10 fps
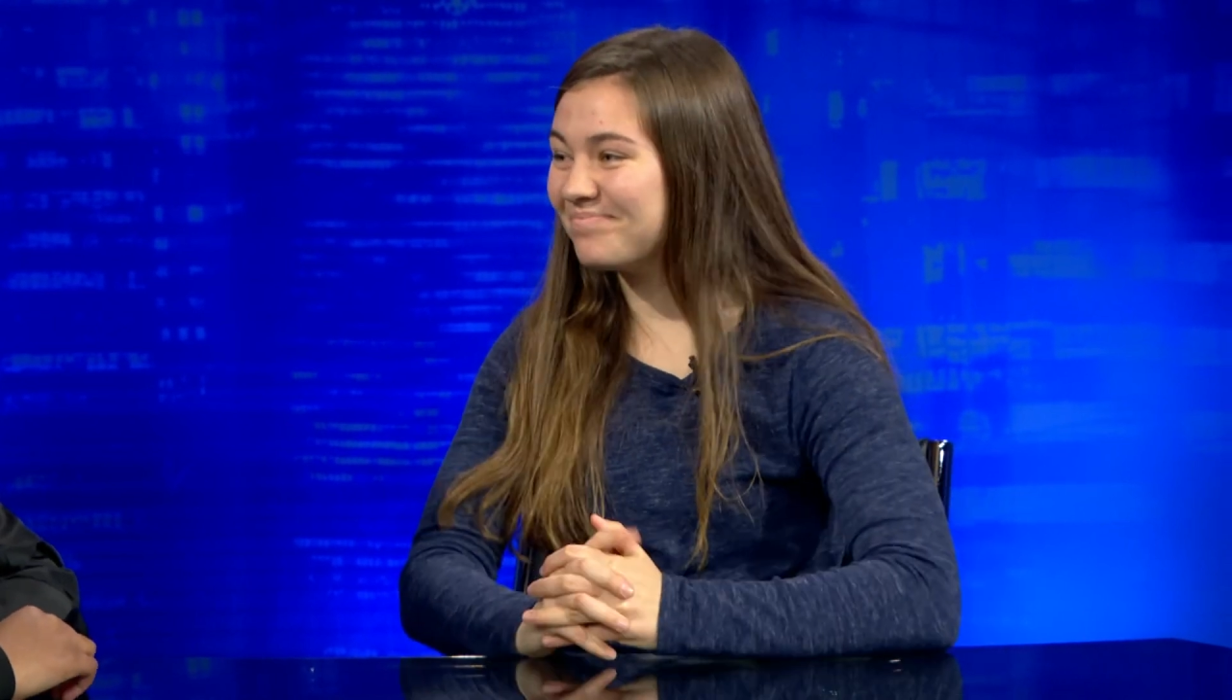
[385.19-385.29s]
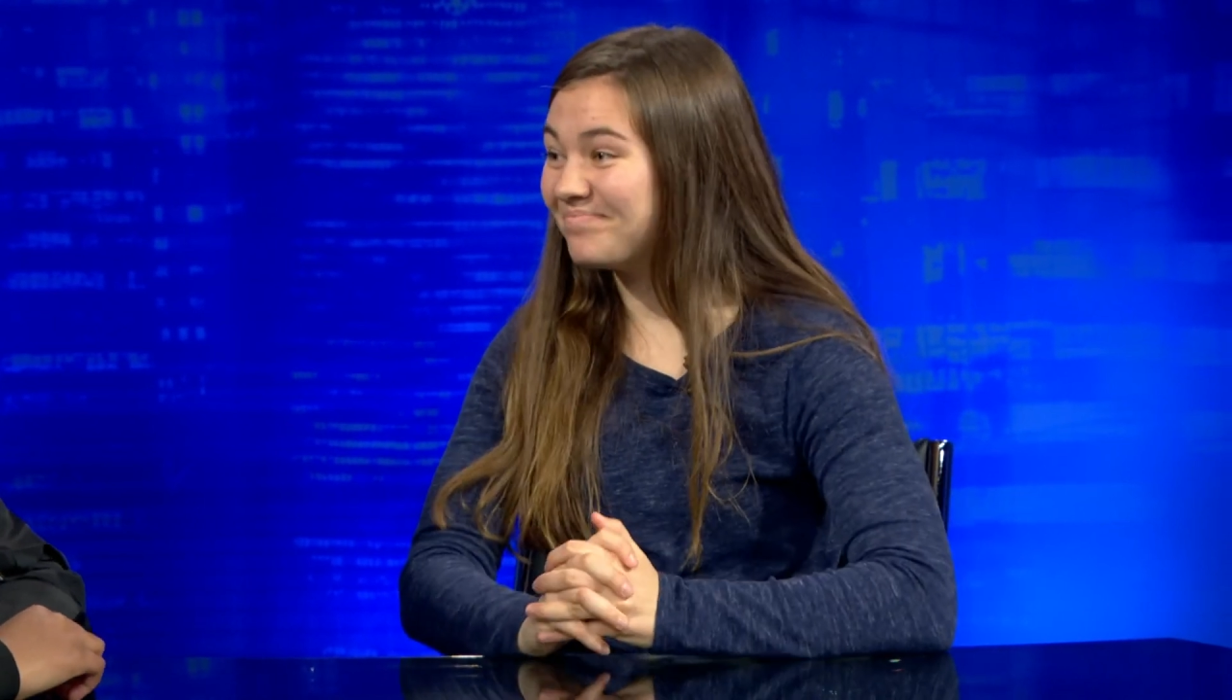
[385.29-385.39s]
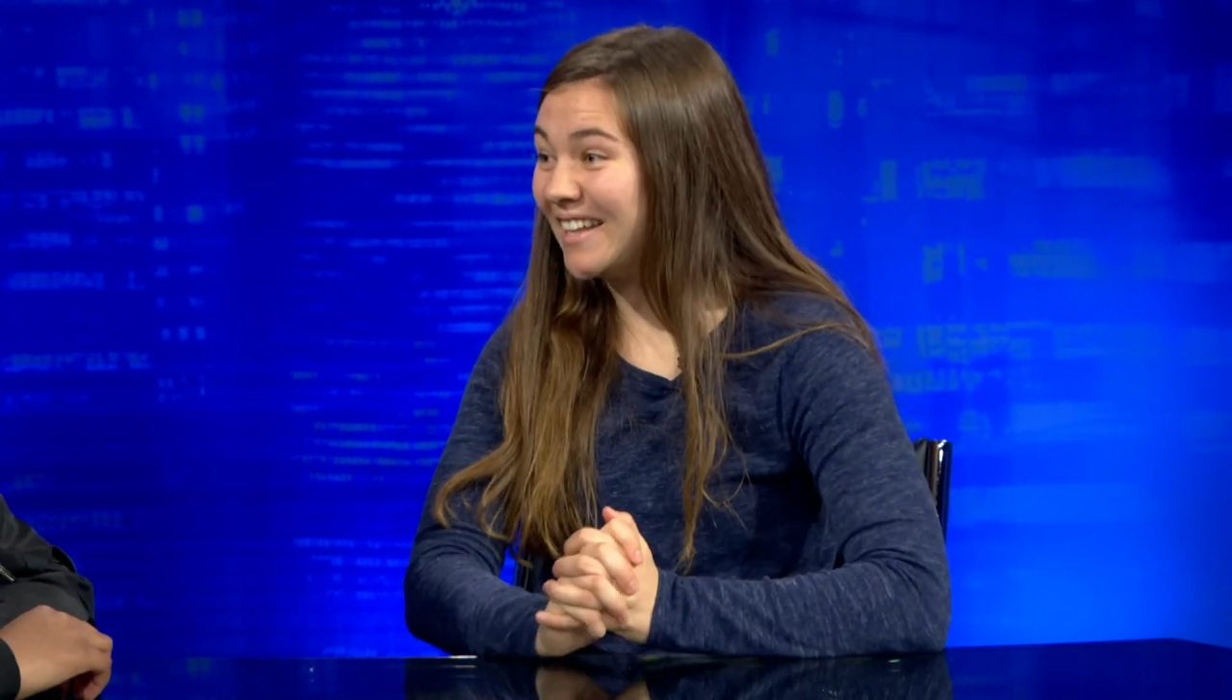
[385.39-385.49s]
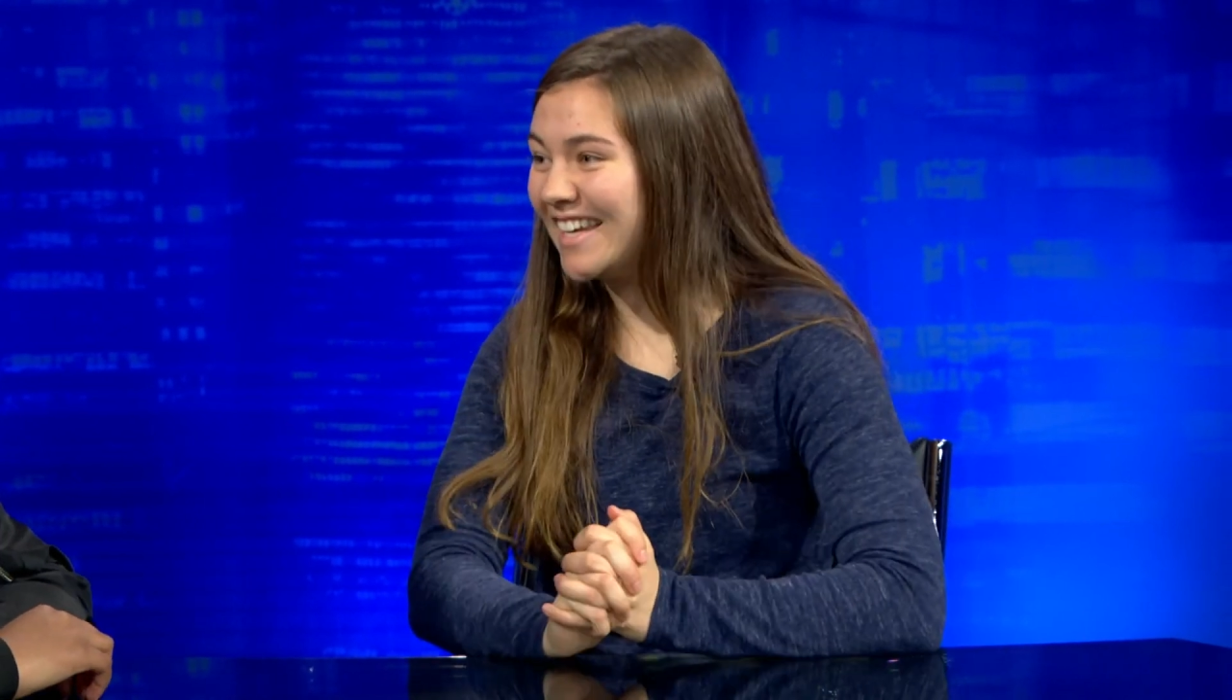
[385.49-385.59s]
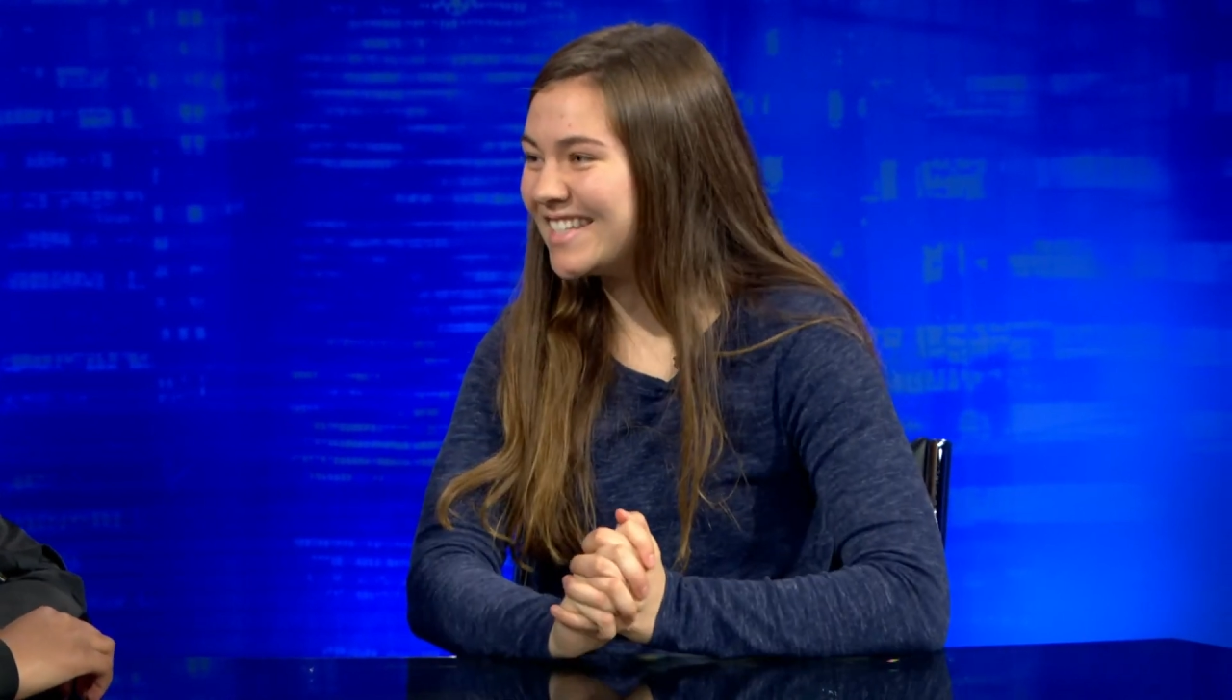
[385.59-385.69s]

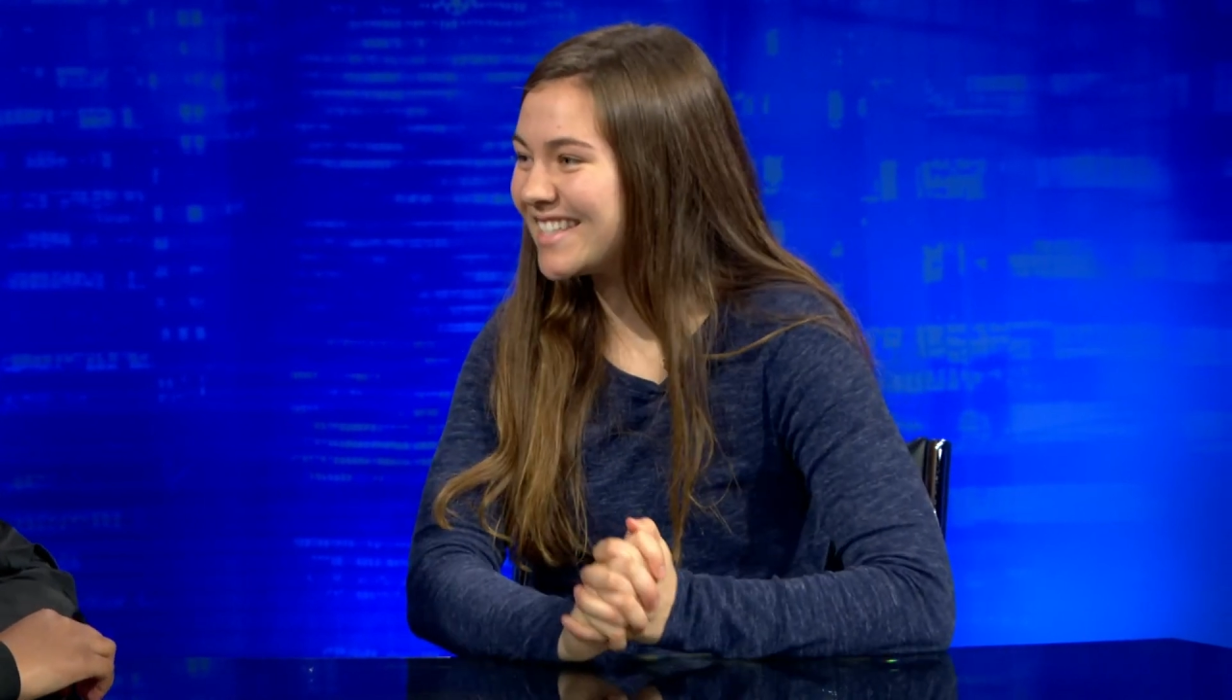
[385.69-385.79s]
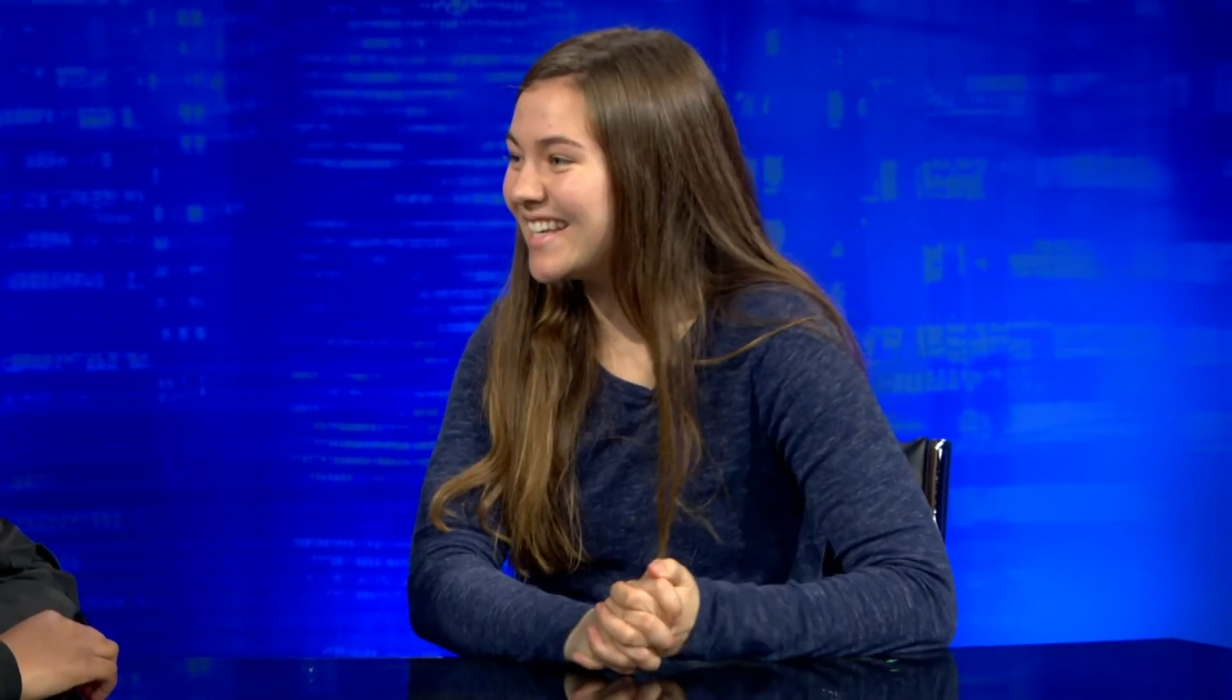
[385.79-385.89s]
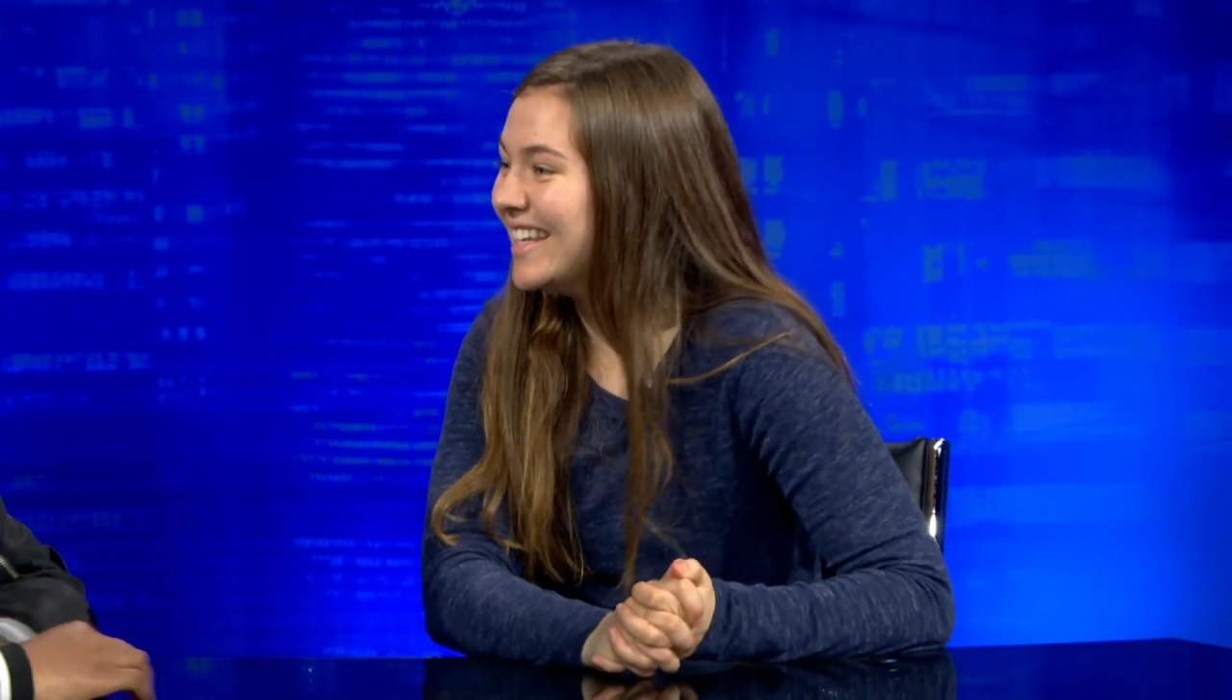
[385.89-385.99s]
please.